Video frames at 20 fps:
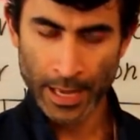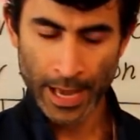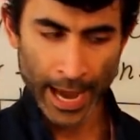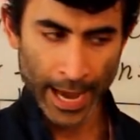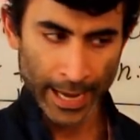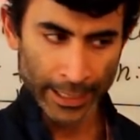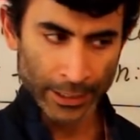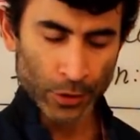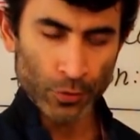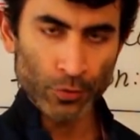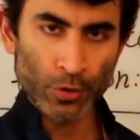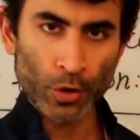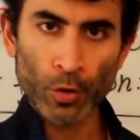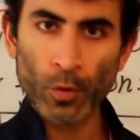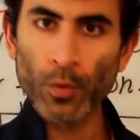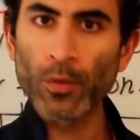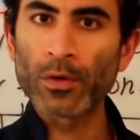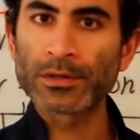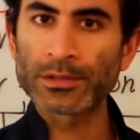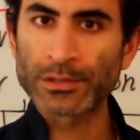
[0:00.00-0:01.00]
How do you
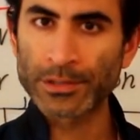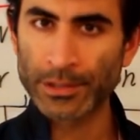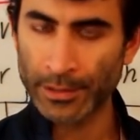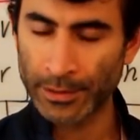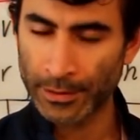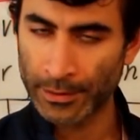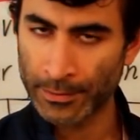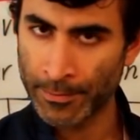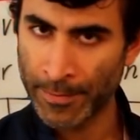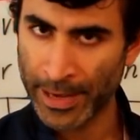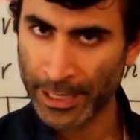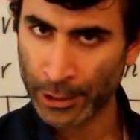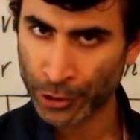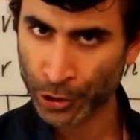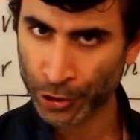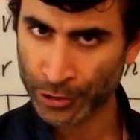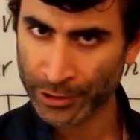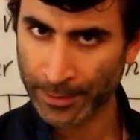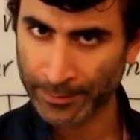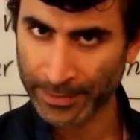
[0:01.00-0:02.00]
know to make
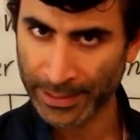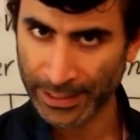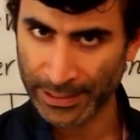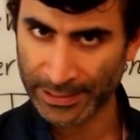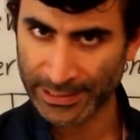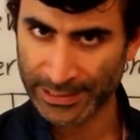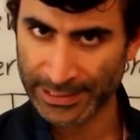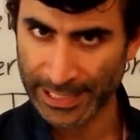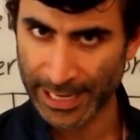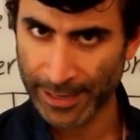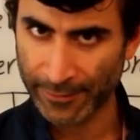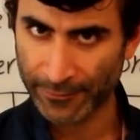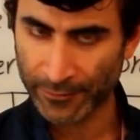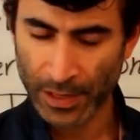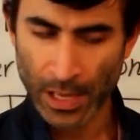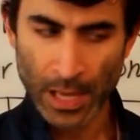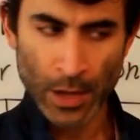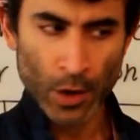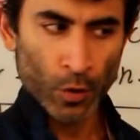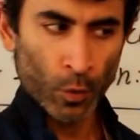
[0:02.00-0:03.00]
sure something is
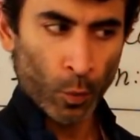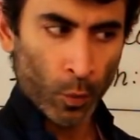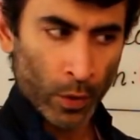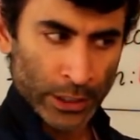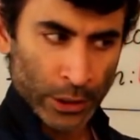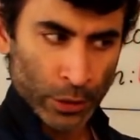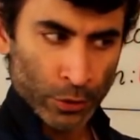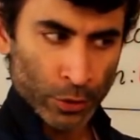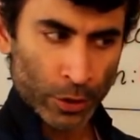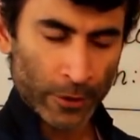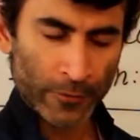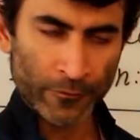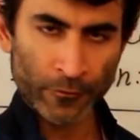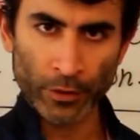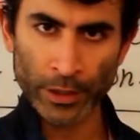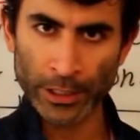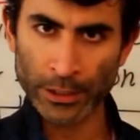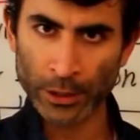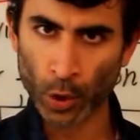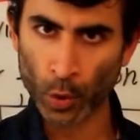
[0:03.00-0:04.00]
safe? What do you look
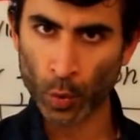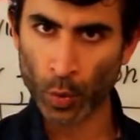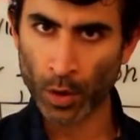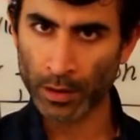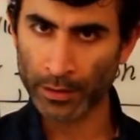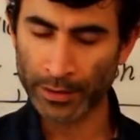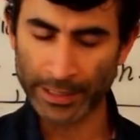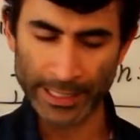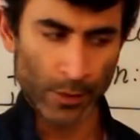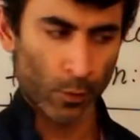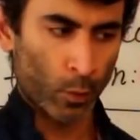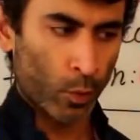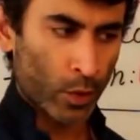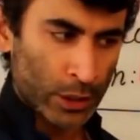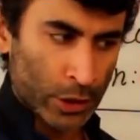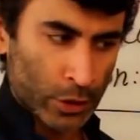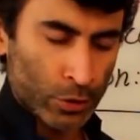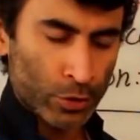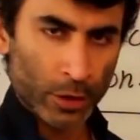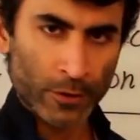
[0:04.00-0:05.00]
for in the quality?
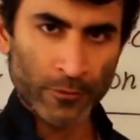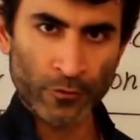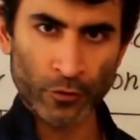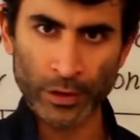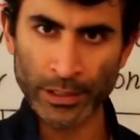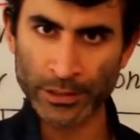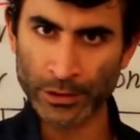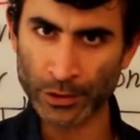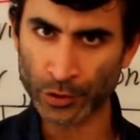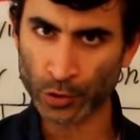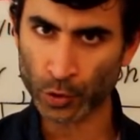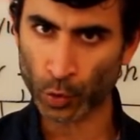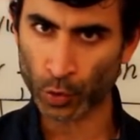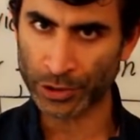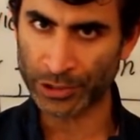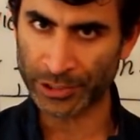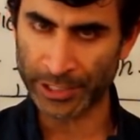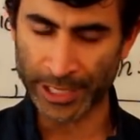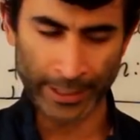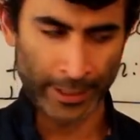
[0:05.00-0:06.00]
What do you look for in the
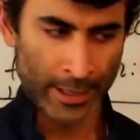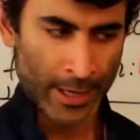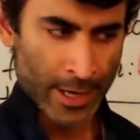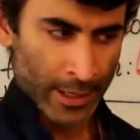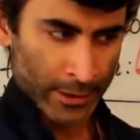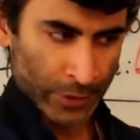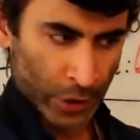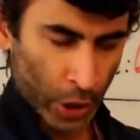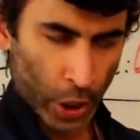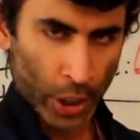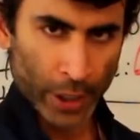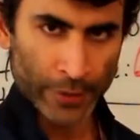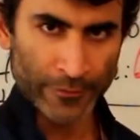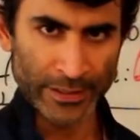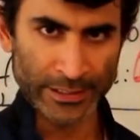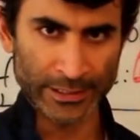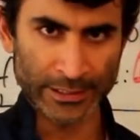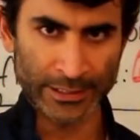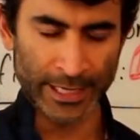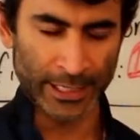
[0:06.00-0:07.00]
sourcing, the
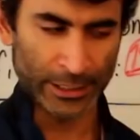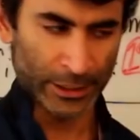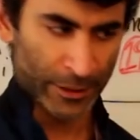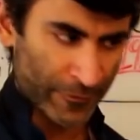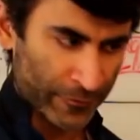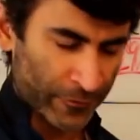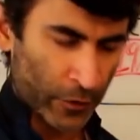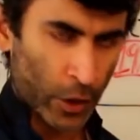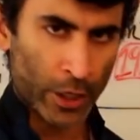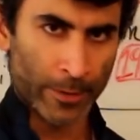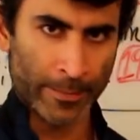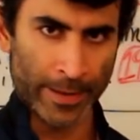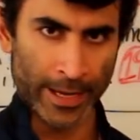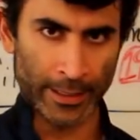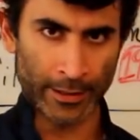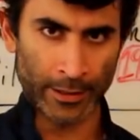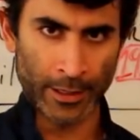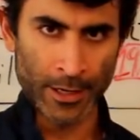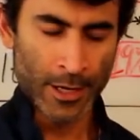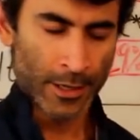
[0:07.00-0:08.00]
harvesting, the
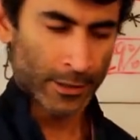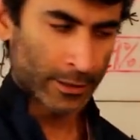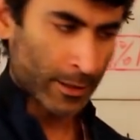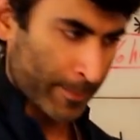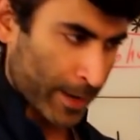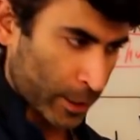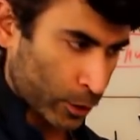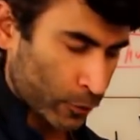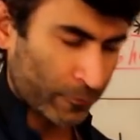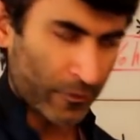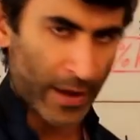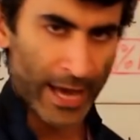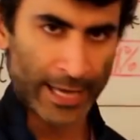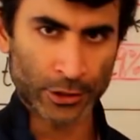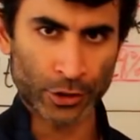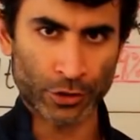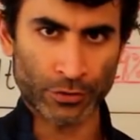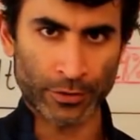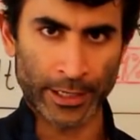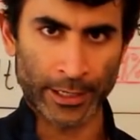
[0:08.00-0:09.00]
farming, the
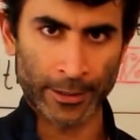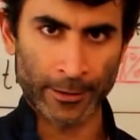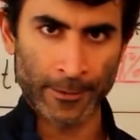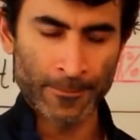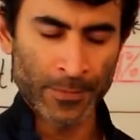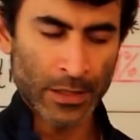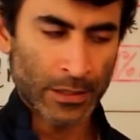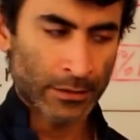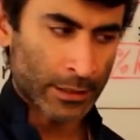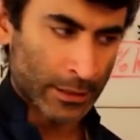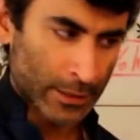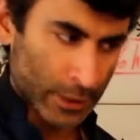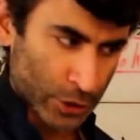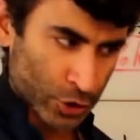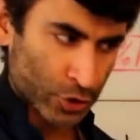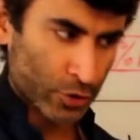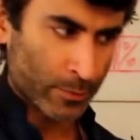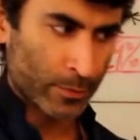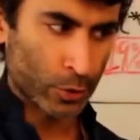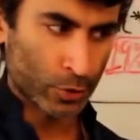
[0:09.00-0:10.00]
manufacturing, the
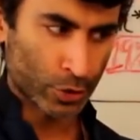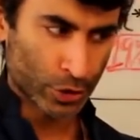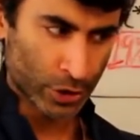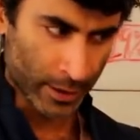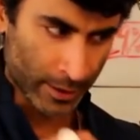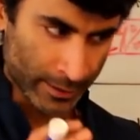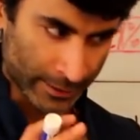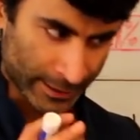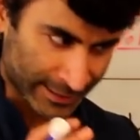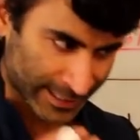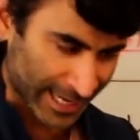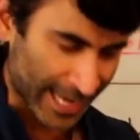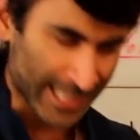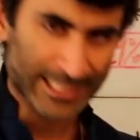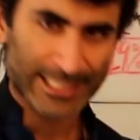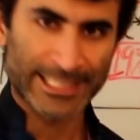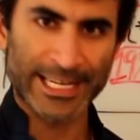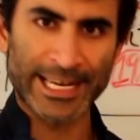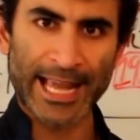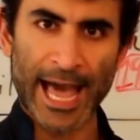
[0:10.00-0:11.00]
distribution, the
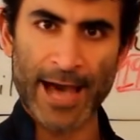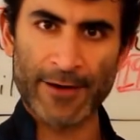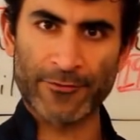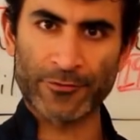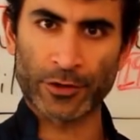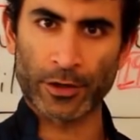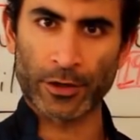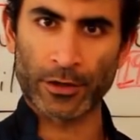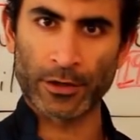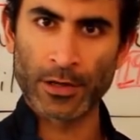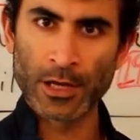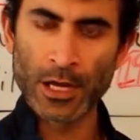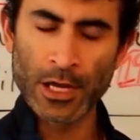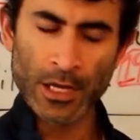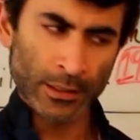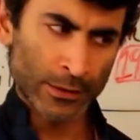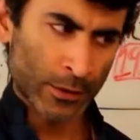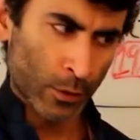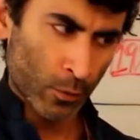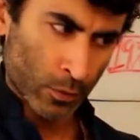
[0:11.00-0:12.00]
testing after,
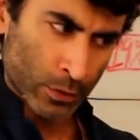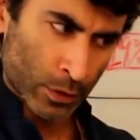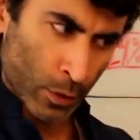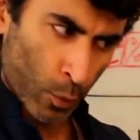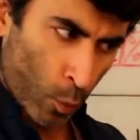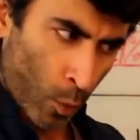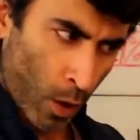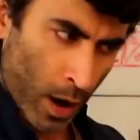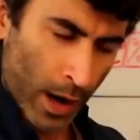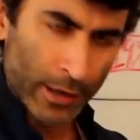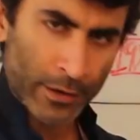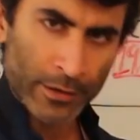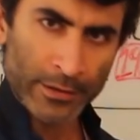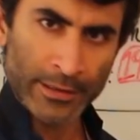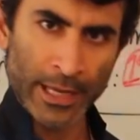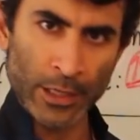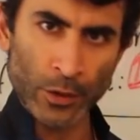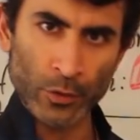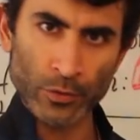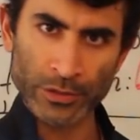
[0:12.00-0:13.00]
the, the
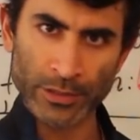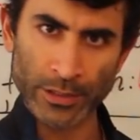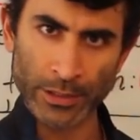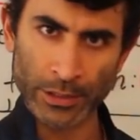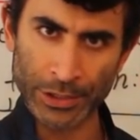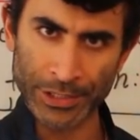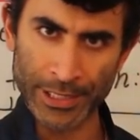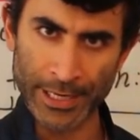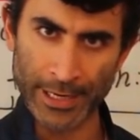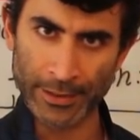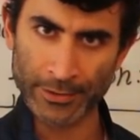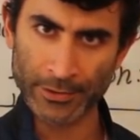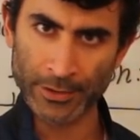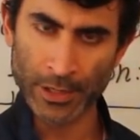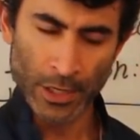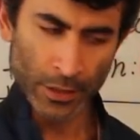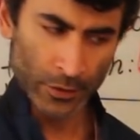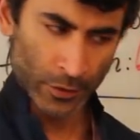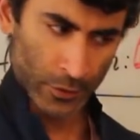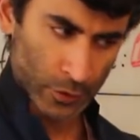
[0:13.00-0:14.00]
water they used to clean
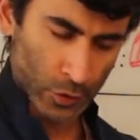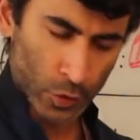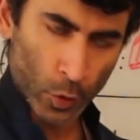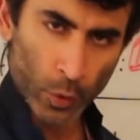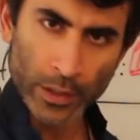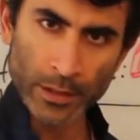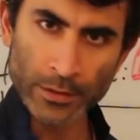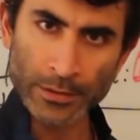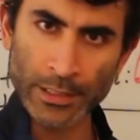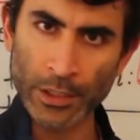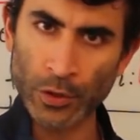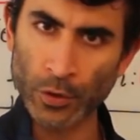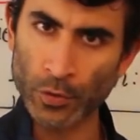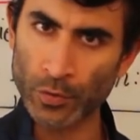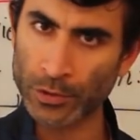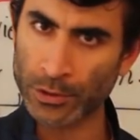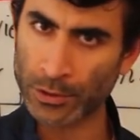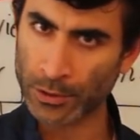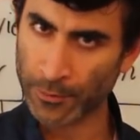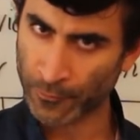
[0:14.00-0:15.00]
it, the soil they
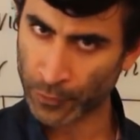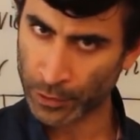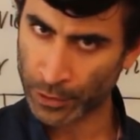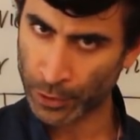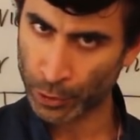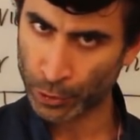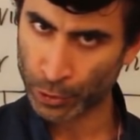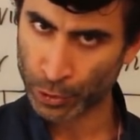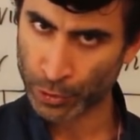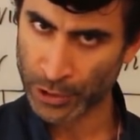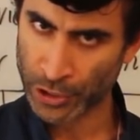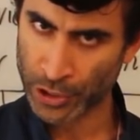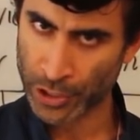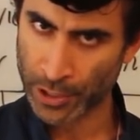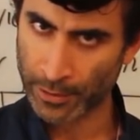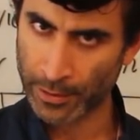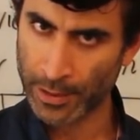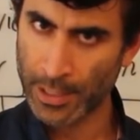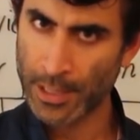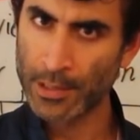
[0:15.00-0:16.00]
used for the
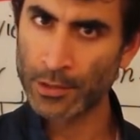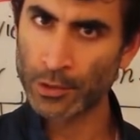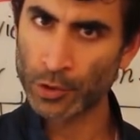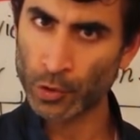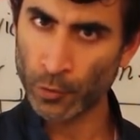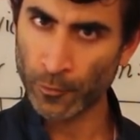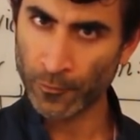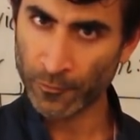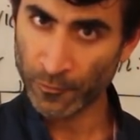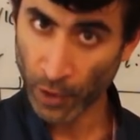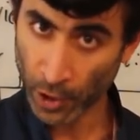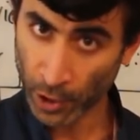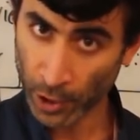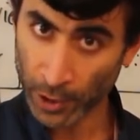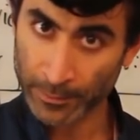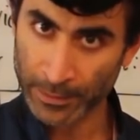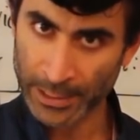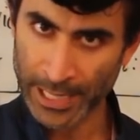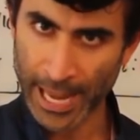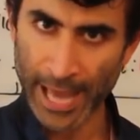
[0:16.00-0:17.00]
nutrition to
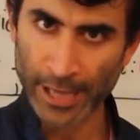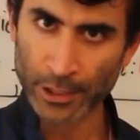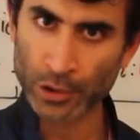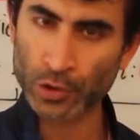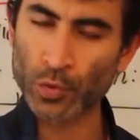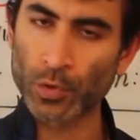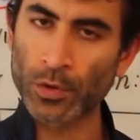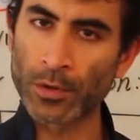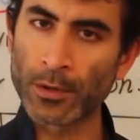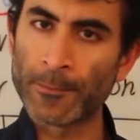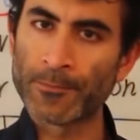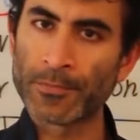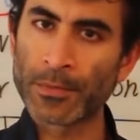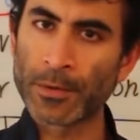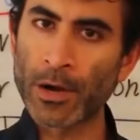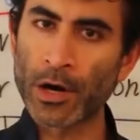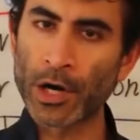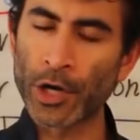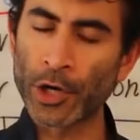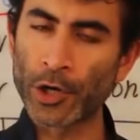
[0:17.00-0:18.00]
farm the
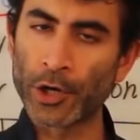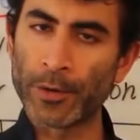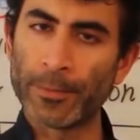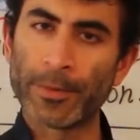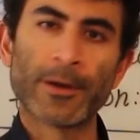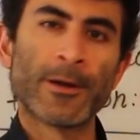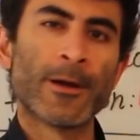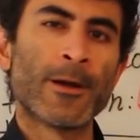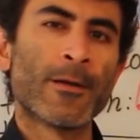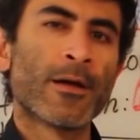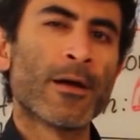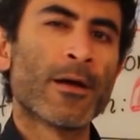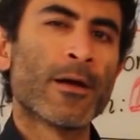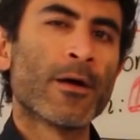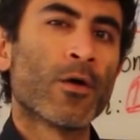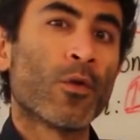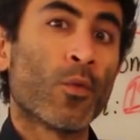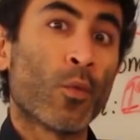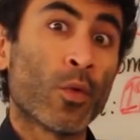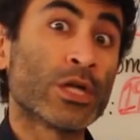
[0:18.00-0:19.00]
actual herb,
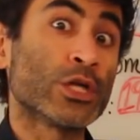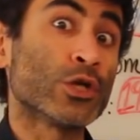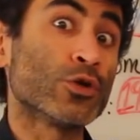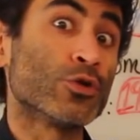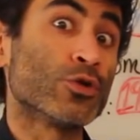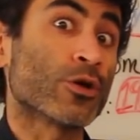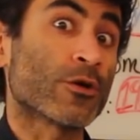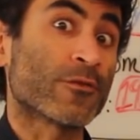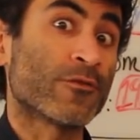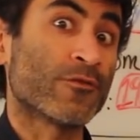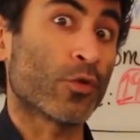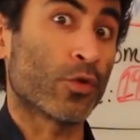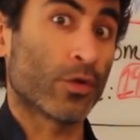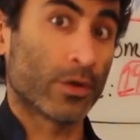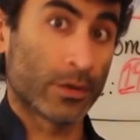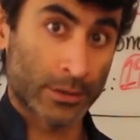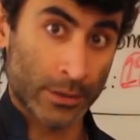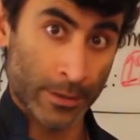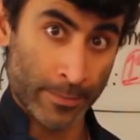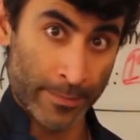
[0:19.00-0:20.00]
what do you look
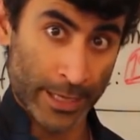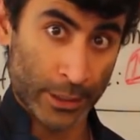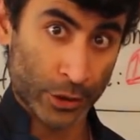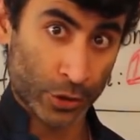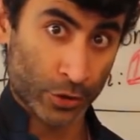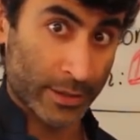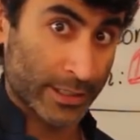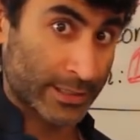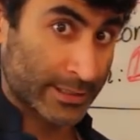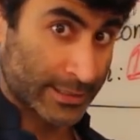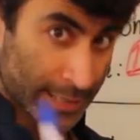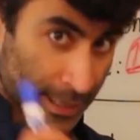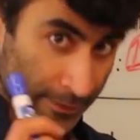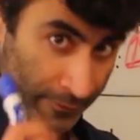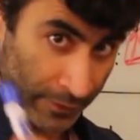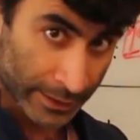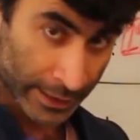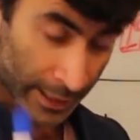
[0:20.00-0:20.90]
for to make sure it's safe?